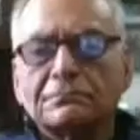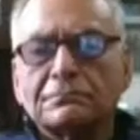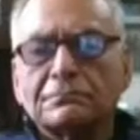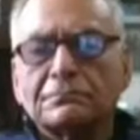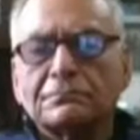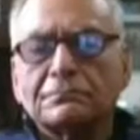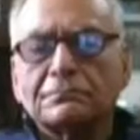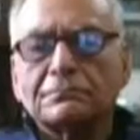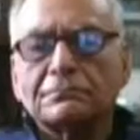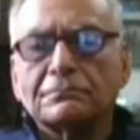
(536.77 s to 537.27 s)

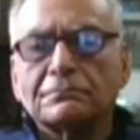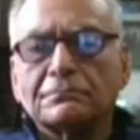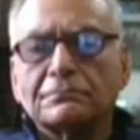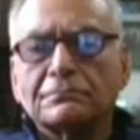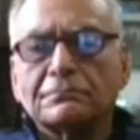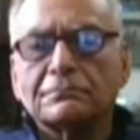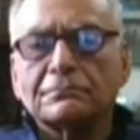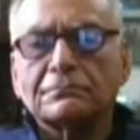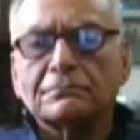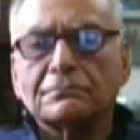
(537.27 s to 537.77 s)

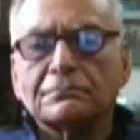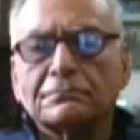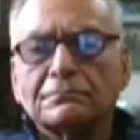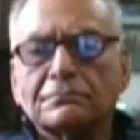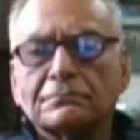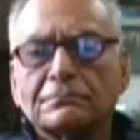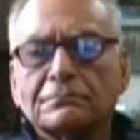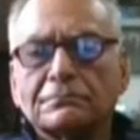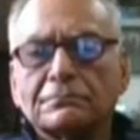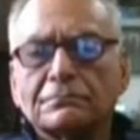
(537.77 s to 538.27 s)

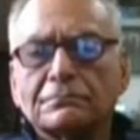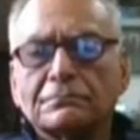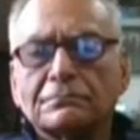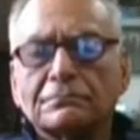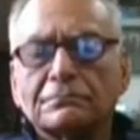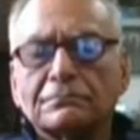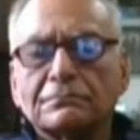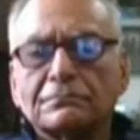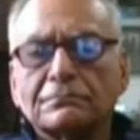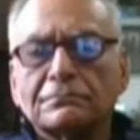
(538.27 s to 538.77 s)

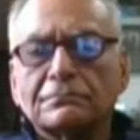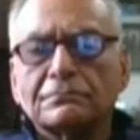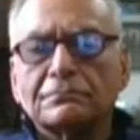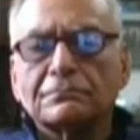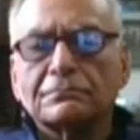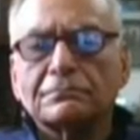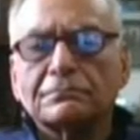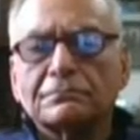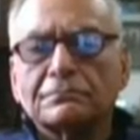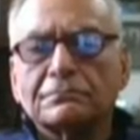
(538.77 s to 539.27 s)

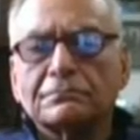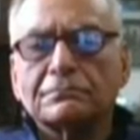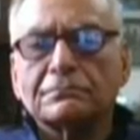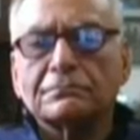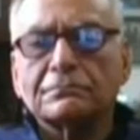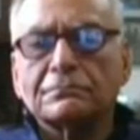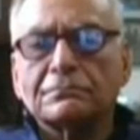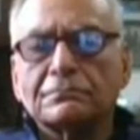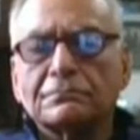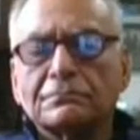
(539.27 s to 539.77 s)

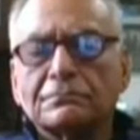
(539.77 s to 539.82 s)
(silent)